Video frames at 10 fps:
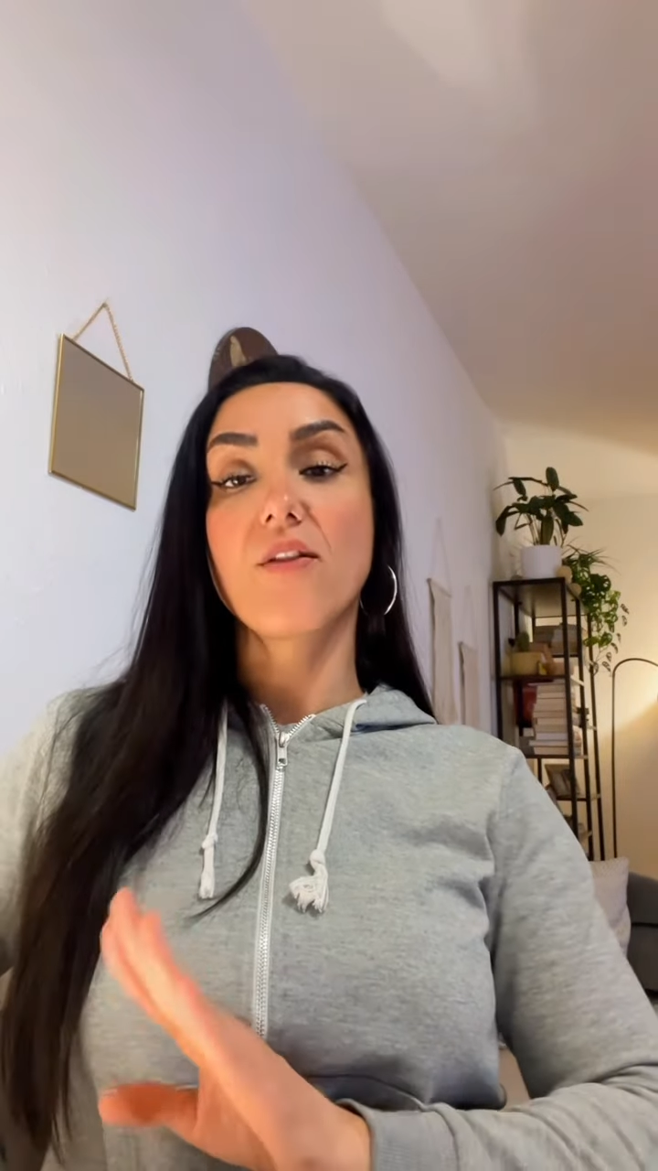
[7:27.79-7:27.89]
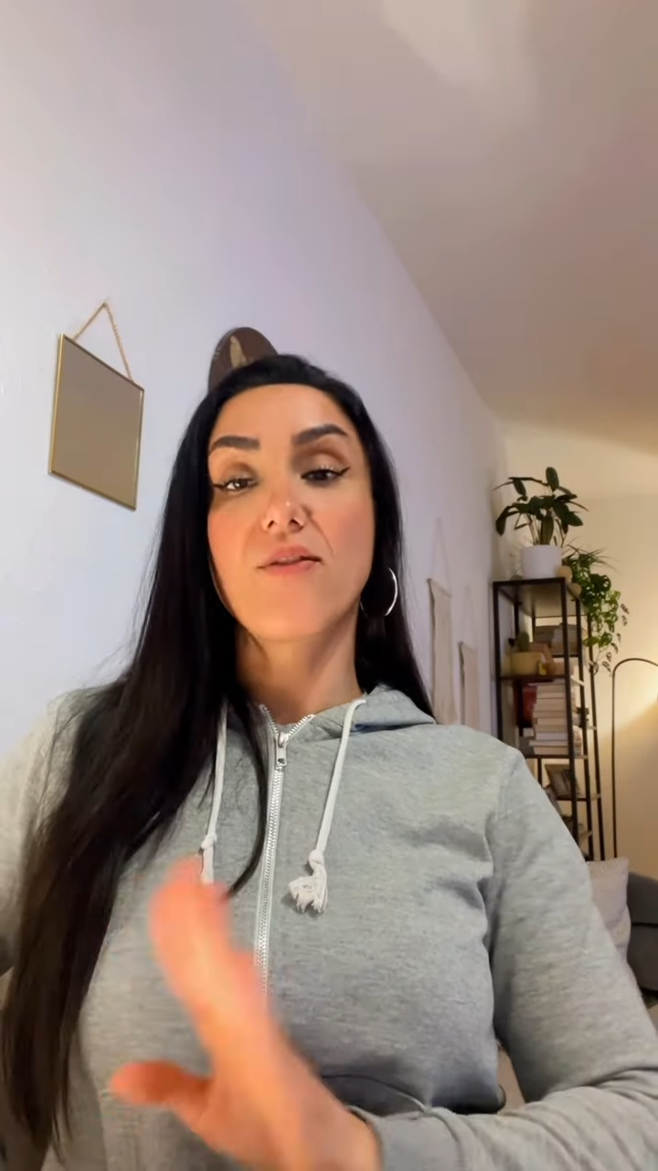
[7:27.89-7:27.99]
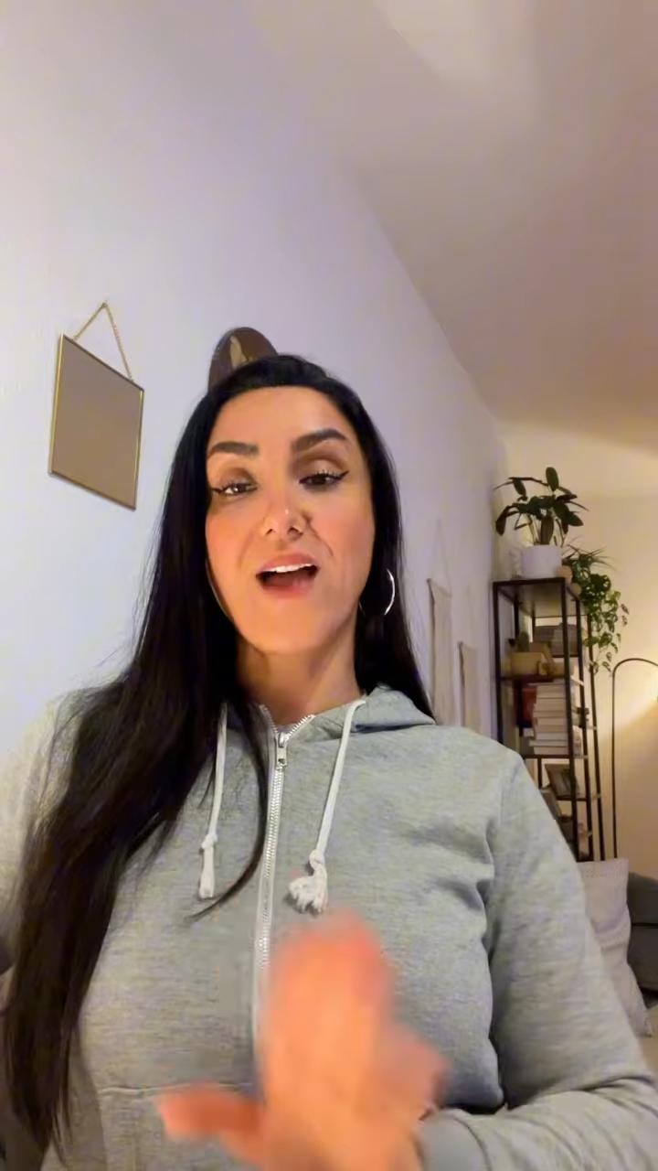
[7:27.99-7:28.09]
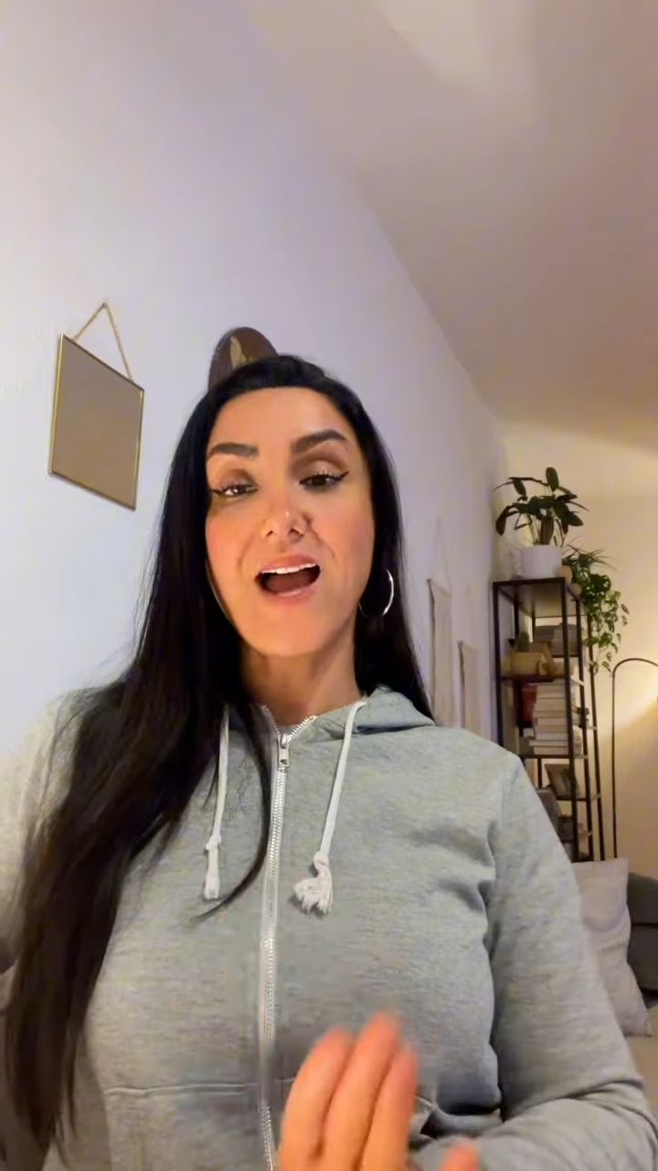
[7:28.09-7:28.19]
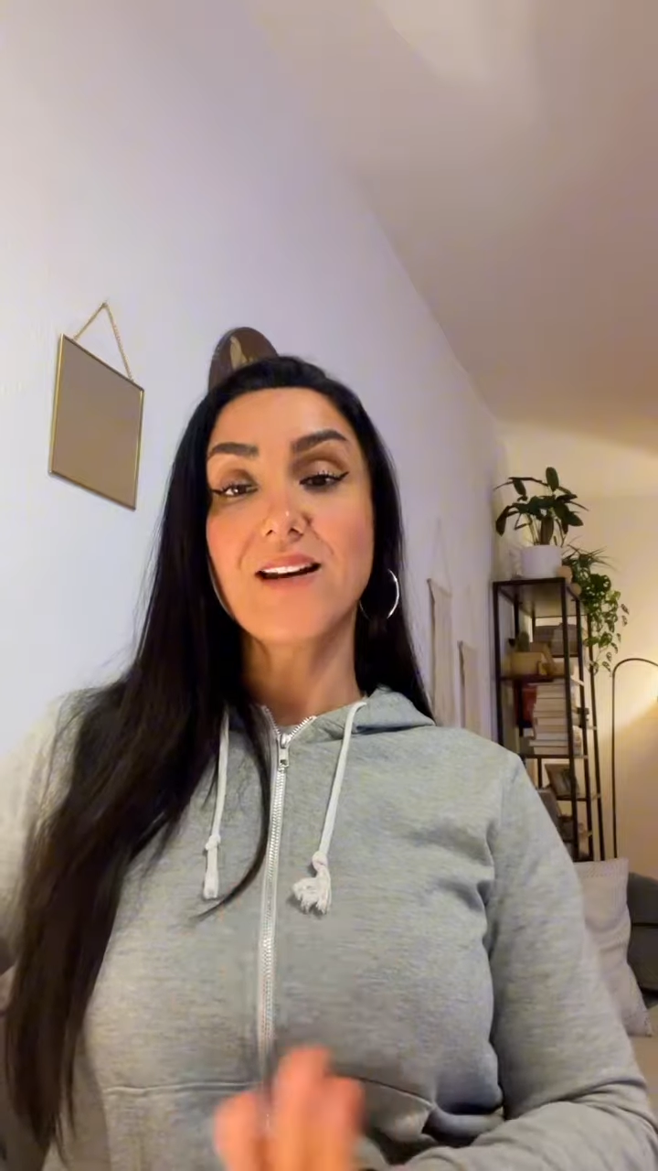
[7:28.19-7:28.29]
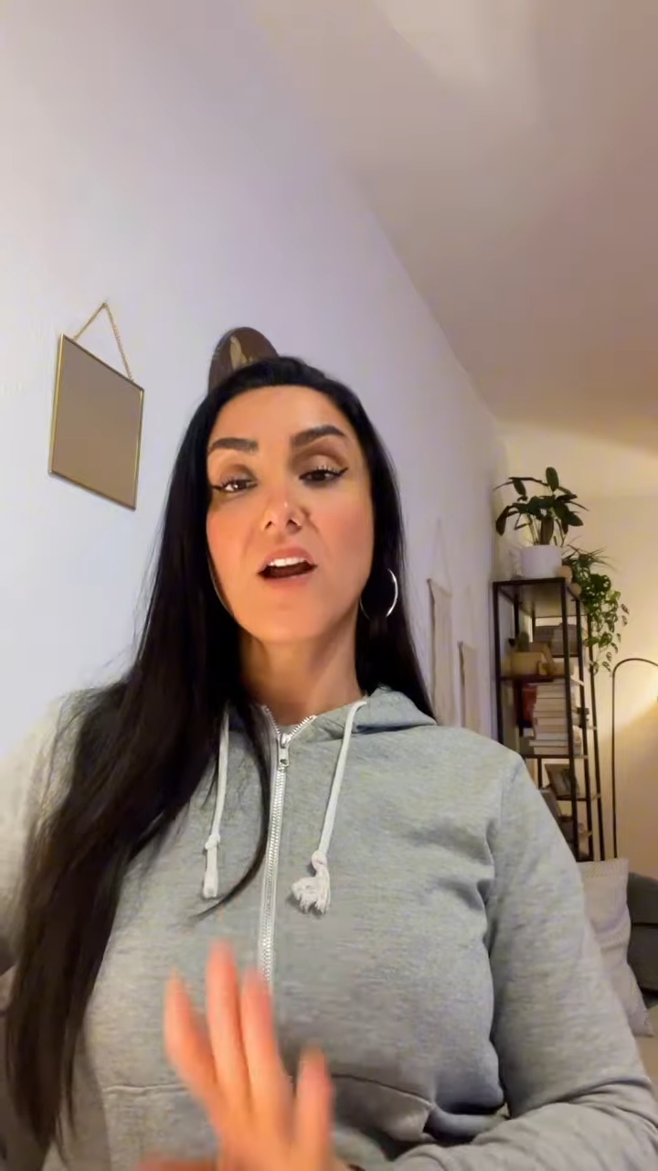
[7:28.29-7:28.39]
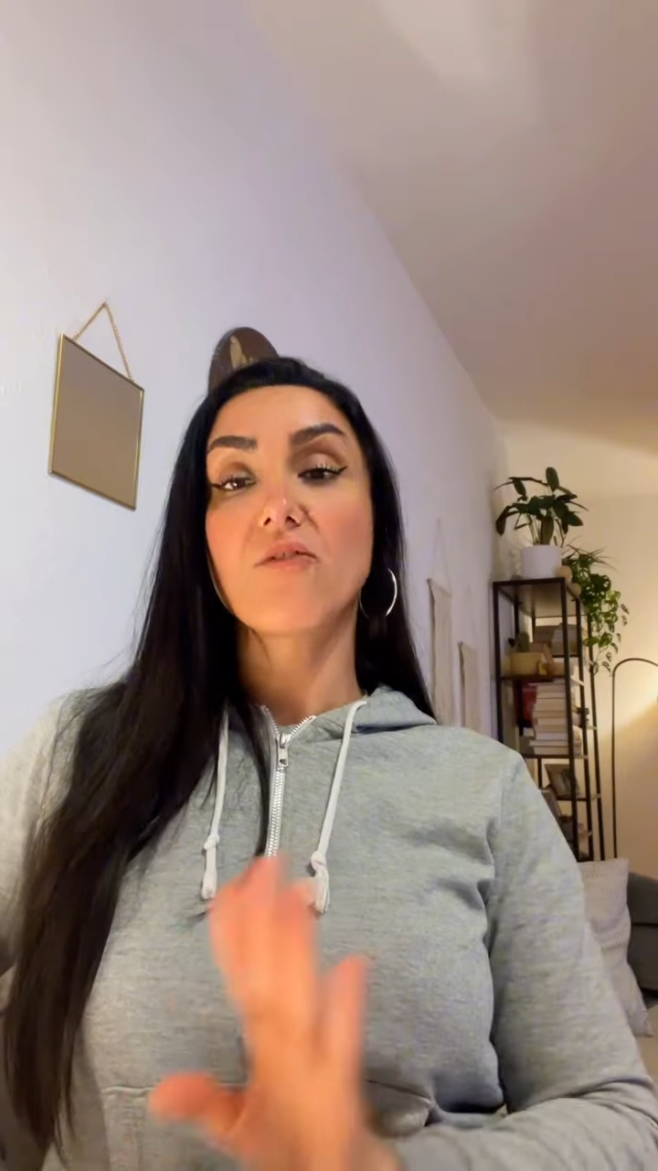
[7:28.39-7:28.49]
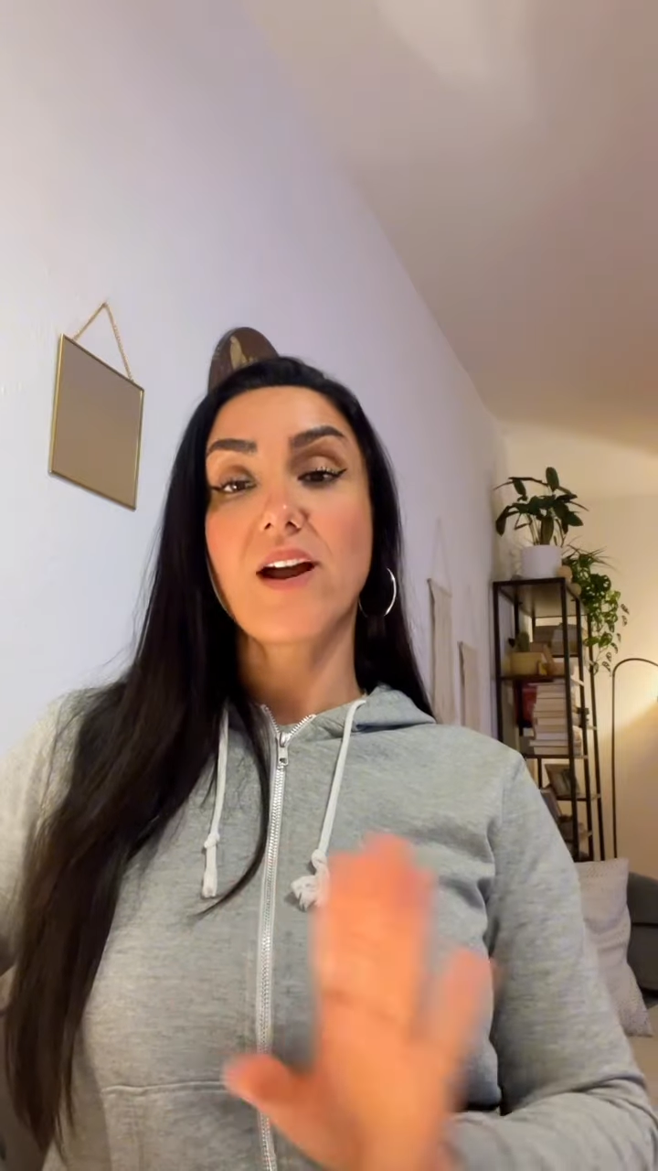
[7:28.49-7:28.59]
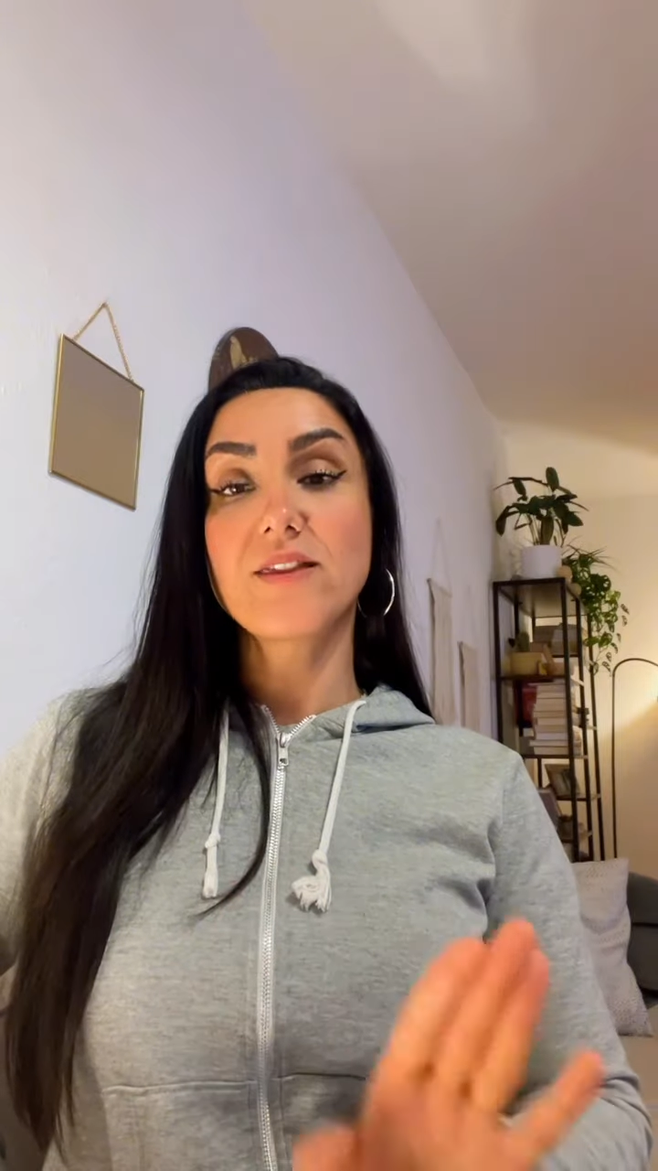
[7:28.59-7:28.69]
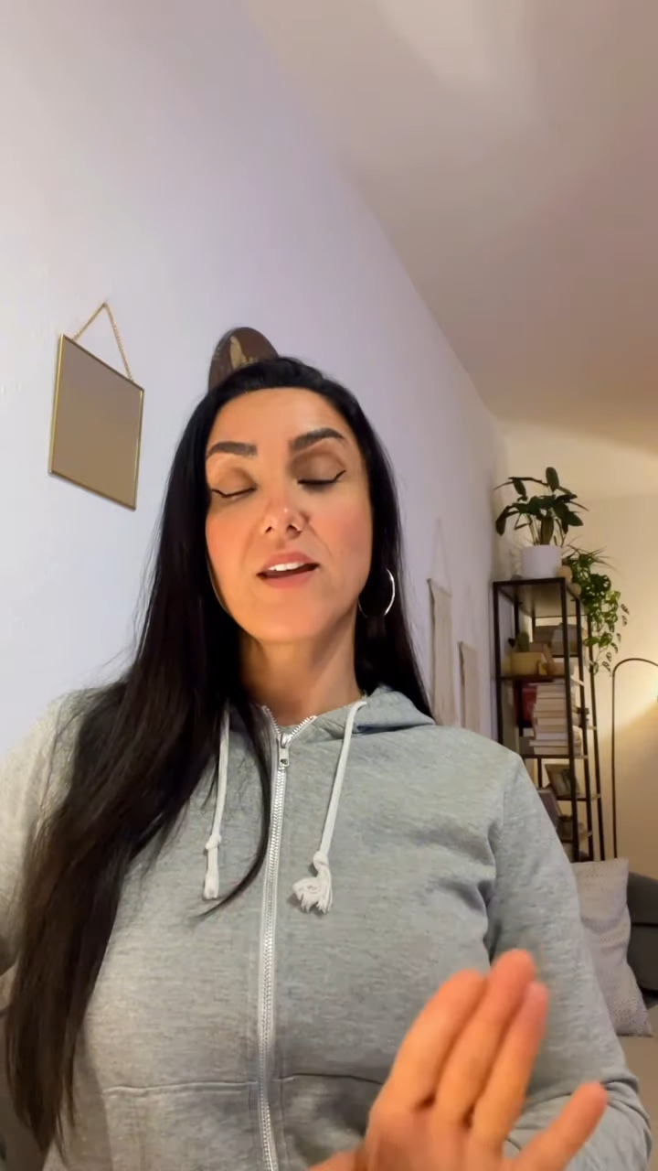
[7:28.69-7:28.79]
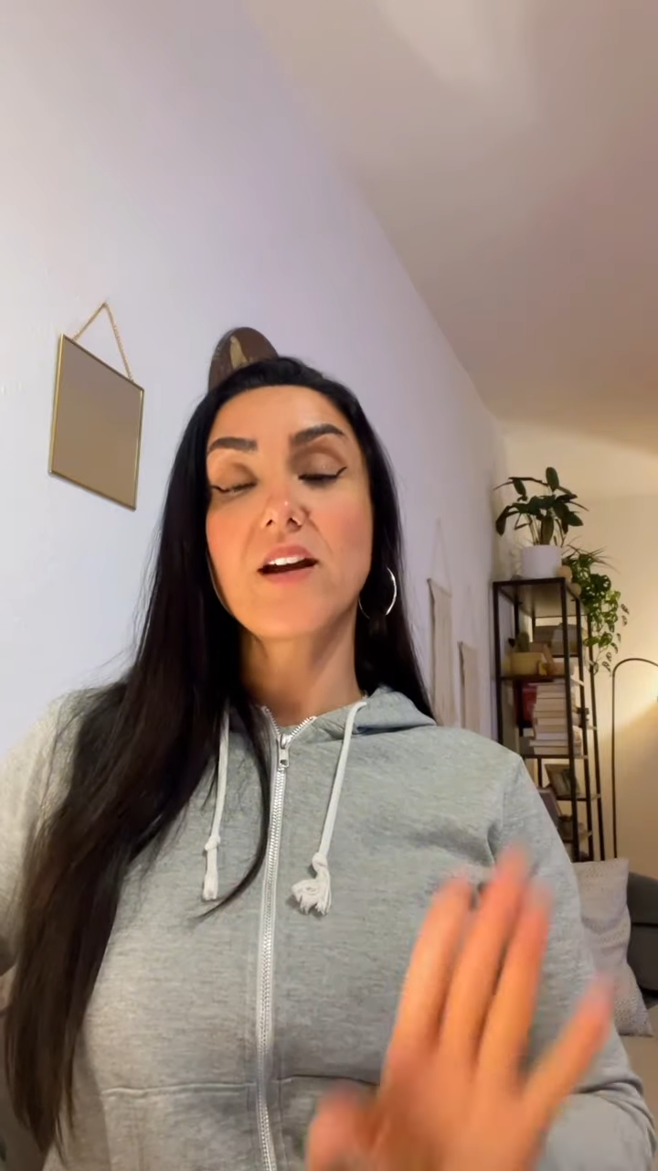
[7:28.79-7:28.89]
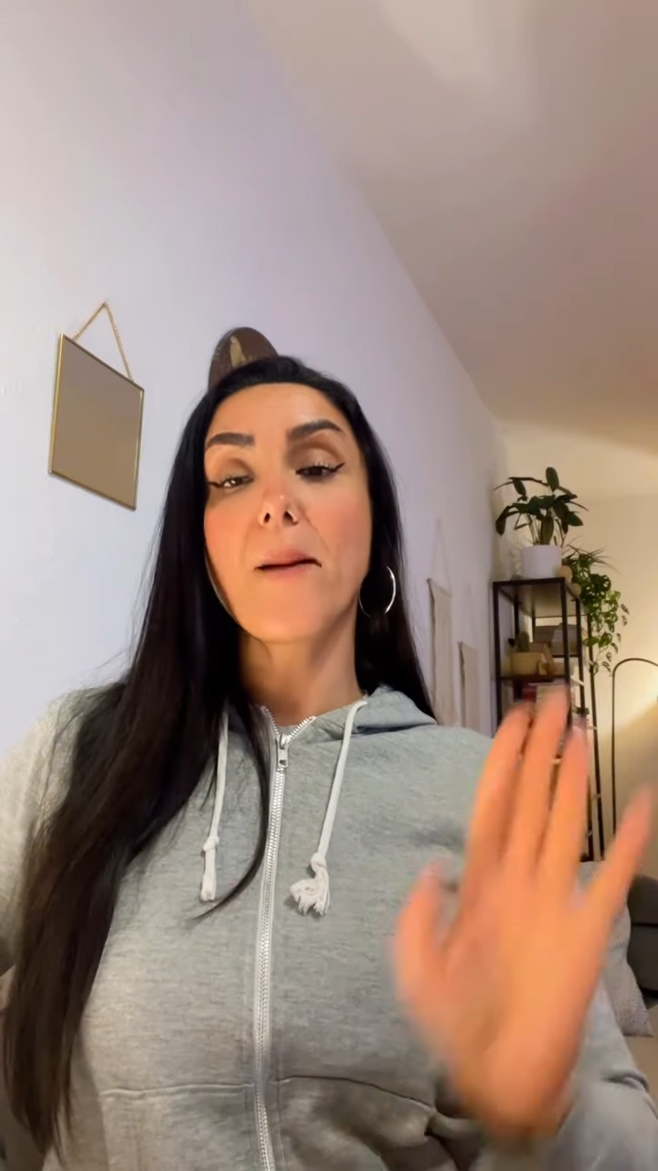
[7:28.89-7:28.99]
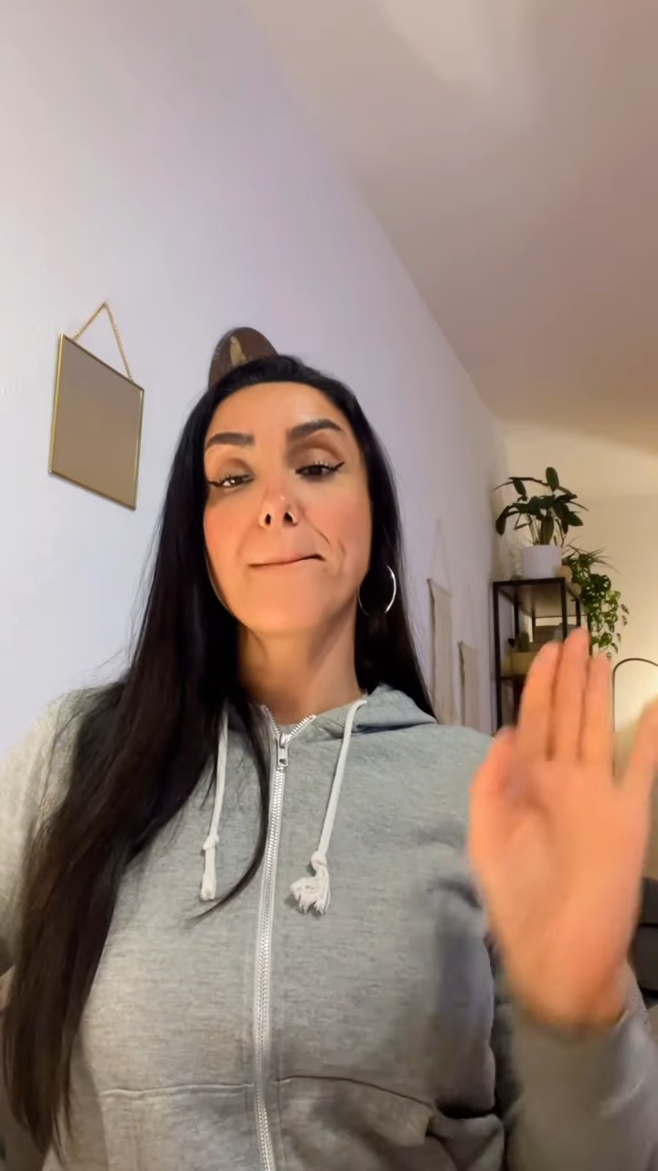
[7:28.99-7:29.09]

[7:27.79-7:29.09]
That right there